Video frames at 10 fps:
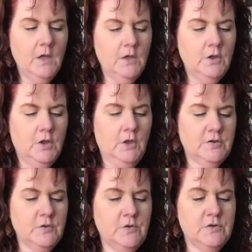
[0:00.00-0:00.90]
You can
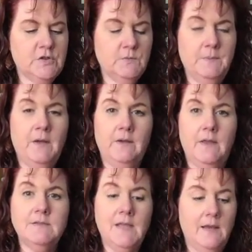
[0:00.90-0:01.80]
also use it to repel
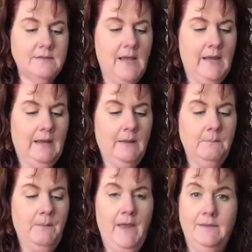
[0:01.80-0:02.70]
insects
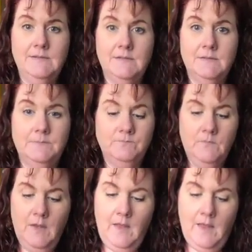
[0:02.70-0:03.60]
and pests.
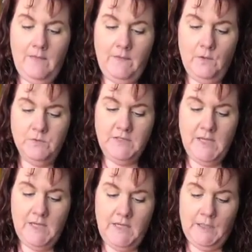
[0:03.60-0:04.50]
And those
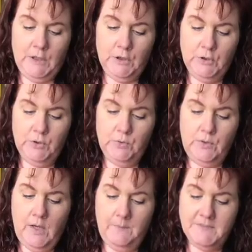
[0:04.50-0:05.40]
can include
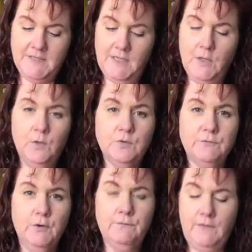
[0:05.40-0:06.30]
mosquitoes,
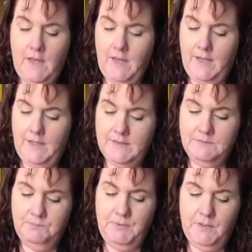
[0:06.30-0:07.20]
fruit flies,
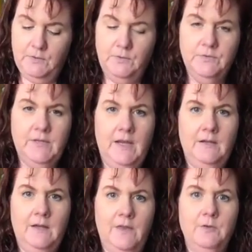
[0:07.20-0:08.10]
beetles,
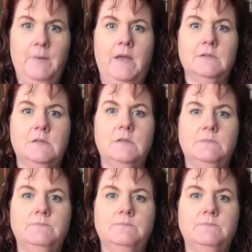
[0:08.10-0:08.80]
and other pests.